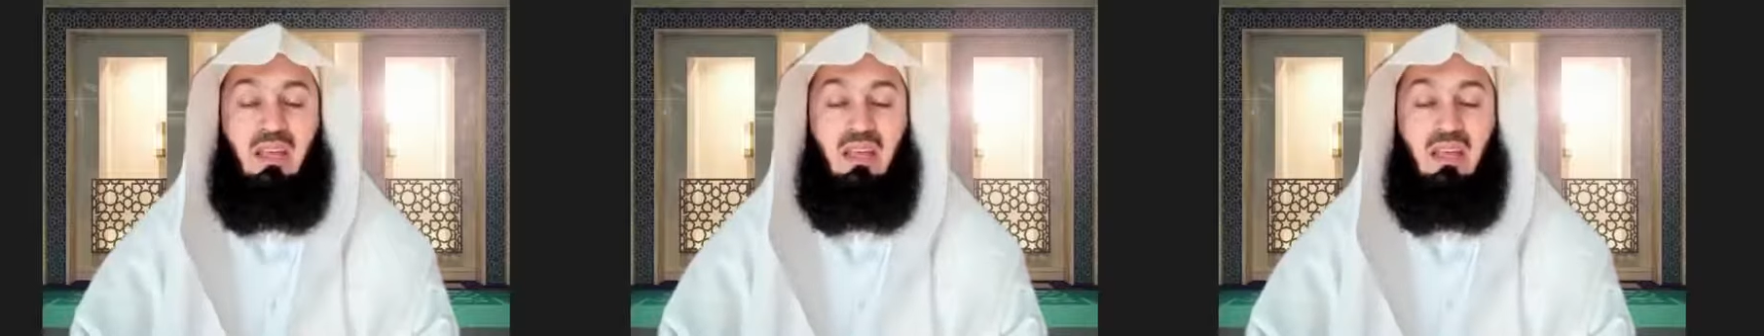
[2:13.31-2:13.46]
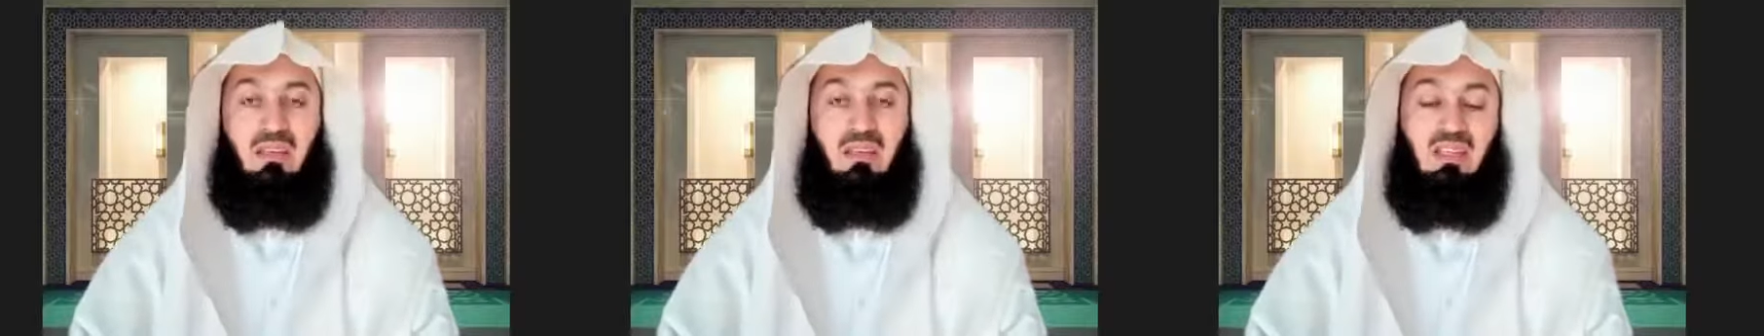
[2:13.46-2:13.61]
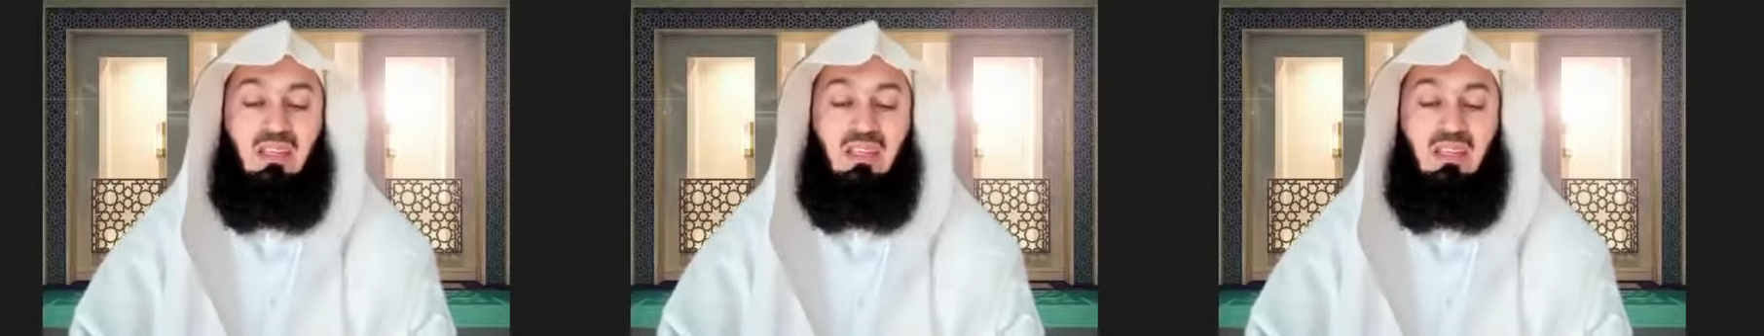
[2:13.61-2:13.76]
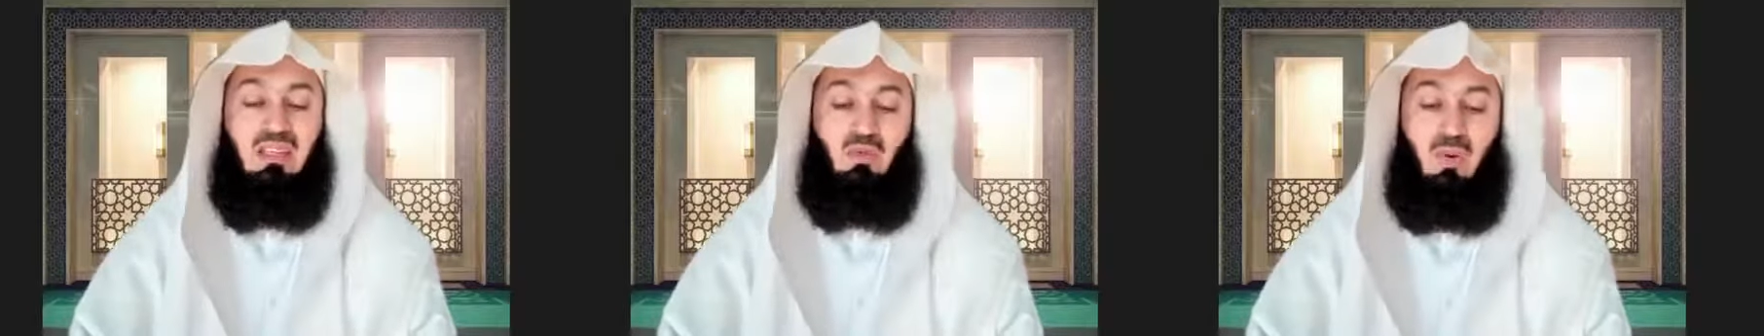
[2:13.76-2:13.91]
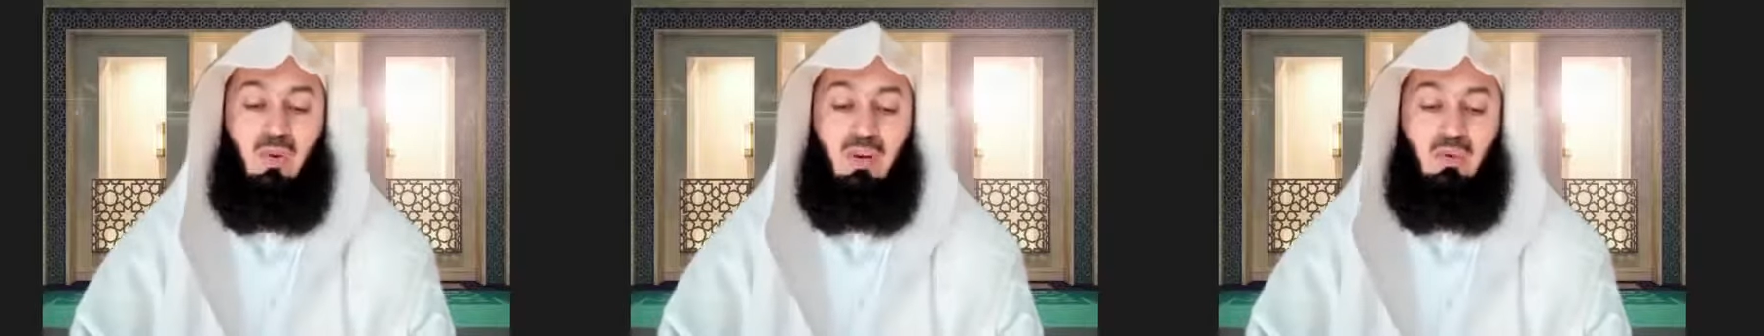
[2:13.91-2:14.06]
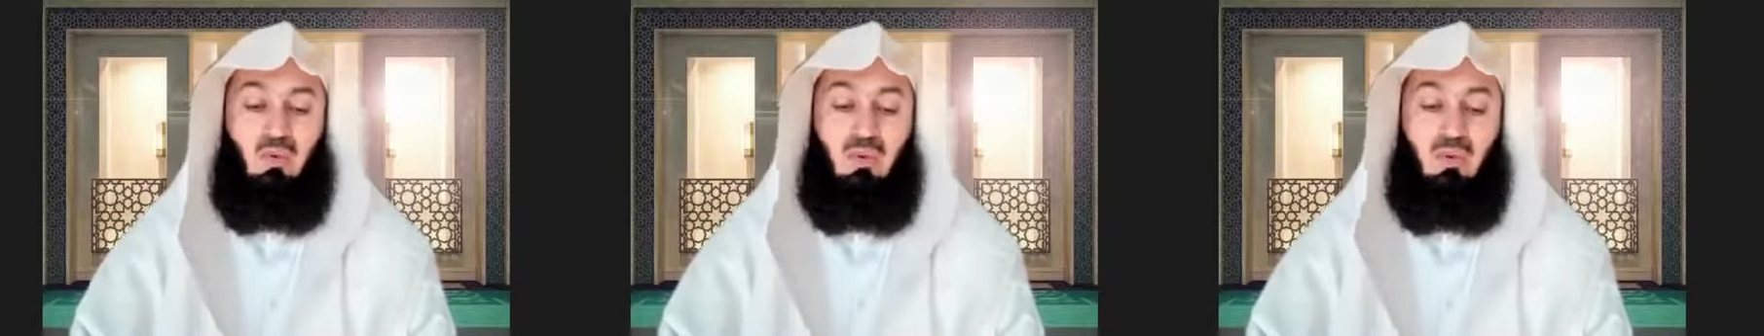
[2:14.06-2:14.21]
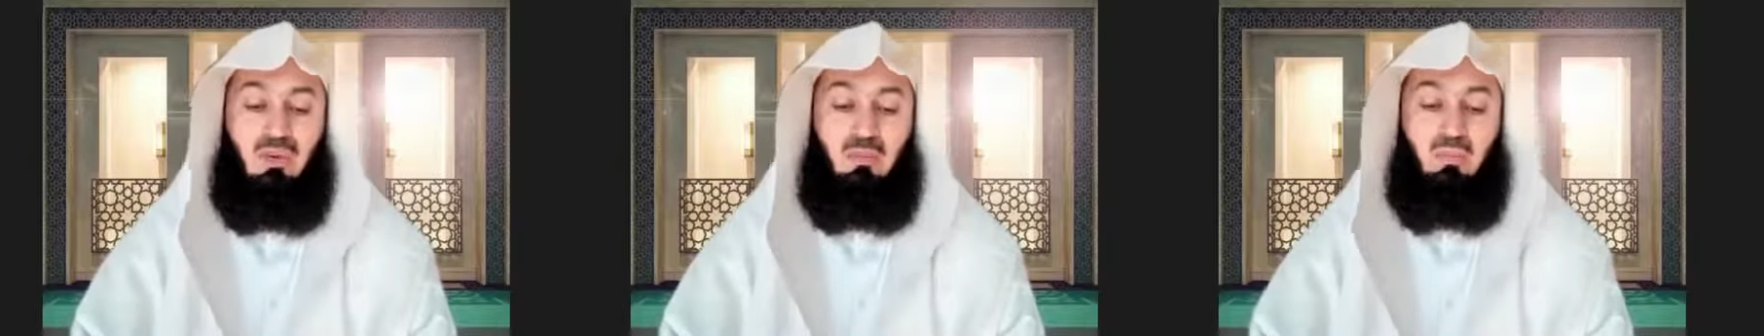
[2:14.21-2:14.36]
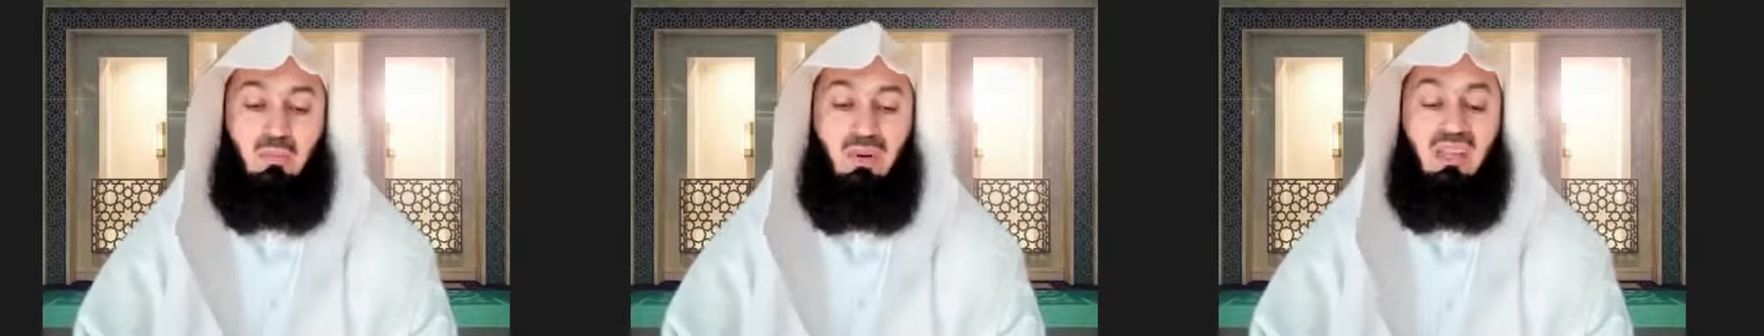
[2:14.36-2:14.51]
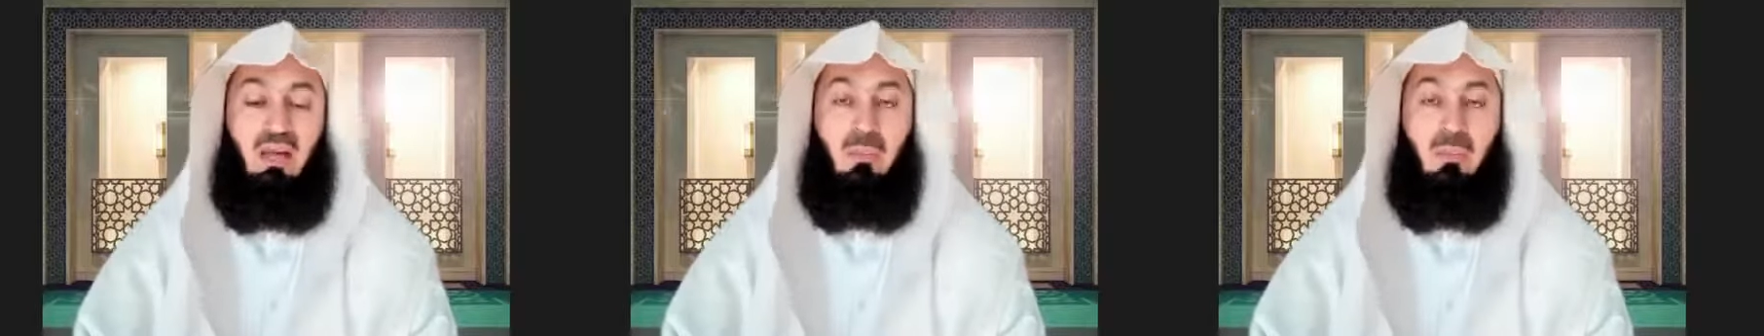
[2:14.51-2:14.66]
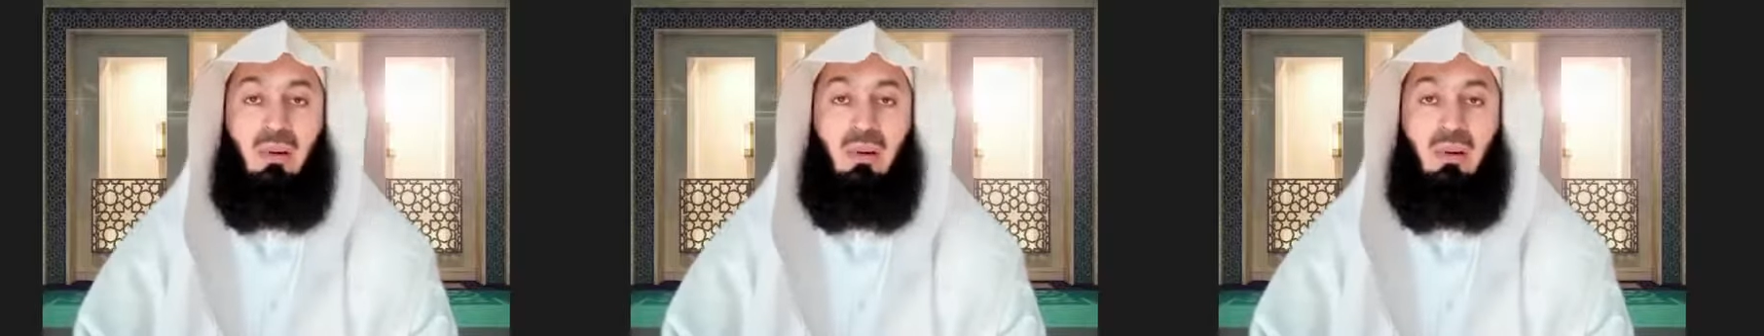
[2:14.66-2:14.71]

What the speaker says: This is what would bring